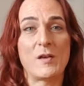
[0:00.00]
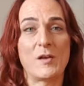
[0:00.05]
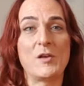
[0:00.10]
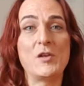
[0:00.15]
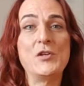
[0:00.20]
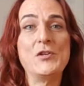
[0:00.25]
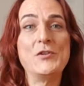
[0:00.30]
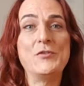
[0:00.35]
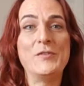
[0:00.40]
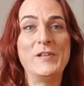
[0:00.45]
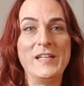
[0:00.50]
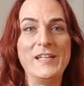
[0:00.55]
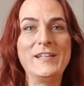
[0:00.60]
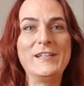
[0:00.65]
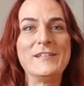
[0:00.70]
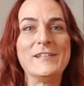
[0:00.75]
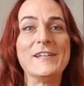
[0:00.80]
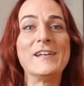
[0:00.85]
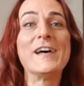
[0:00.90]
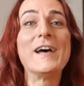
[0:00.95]
You
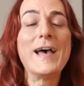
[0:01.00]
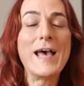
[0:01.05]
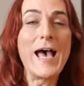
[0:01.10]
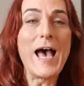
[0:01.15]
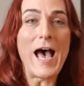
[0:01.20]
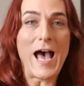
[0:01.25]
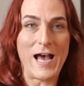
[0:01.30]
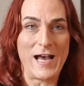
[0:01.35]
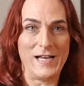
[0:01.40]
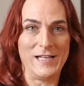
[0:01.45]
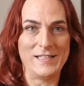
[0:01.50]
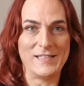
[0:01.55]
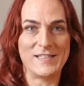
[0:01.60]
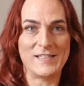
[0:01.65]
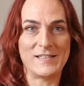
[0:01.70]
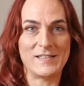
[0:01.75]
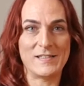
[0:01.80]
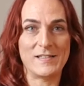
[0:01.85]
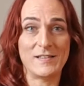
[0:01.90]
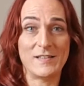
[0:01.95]
need
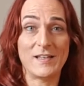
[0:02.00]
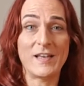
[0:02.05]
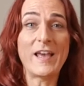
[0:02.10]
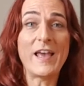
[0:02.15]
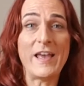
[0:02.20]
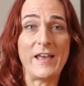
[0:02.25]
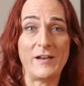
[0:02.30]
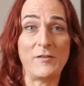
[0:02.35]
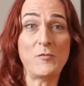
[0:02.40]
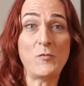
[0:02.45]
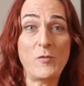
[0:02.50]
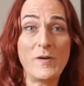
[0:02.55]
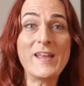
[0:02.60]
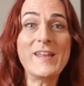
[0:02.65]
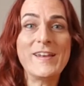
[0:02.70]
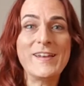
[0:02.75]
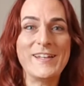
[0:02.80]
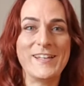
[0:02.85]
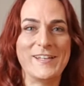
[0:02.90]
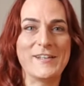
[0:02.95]
us, and
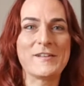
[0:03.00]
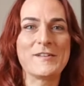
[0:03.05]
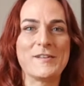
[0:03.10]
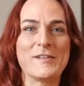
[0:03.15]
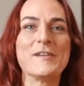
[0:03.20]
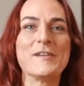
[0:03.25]
we need